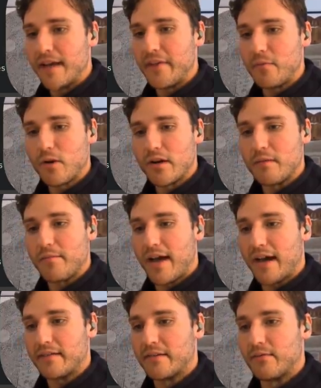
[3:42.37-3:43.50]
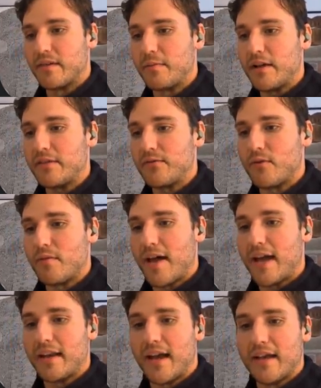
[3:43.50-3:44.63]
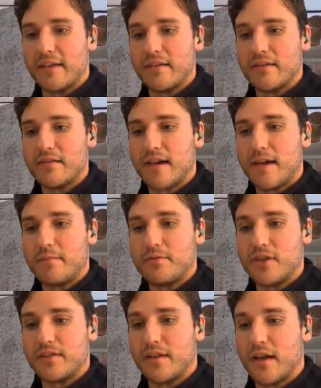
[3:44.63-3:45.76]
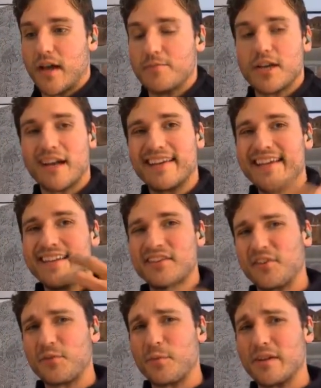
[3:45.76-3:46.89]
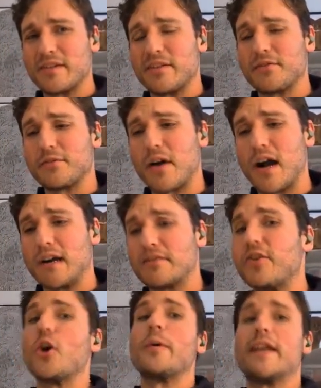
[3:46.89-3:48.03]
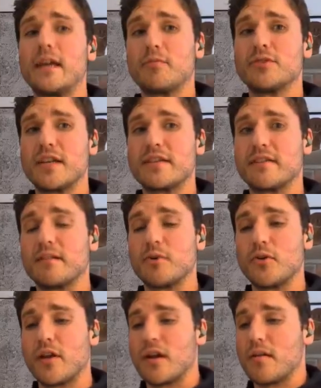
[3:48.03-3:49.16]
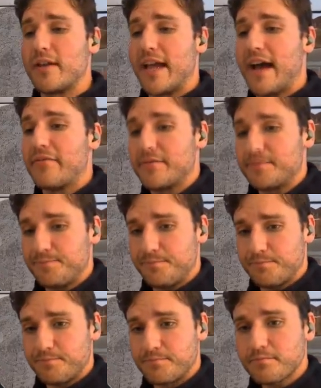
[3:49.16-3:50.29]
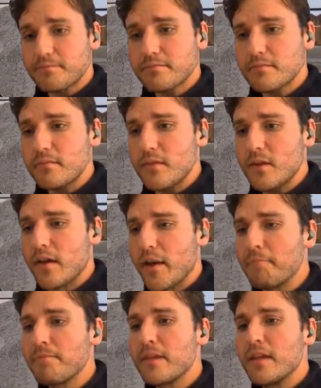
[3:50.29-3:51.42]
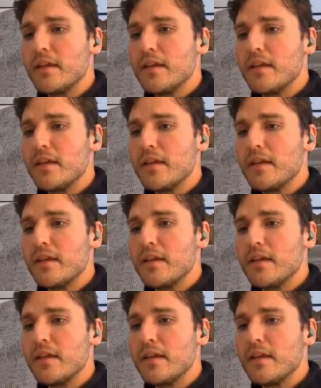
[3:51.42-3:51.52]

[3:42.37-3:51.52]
And then we're going to pass the response format as type JSON object. This is what tells Groq to go enable JSON-mode on our behalf. Okay.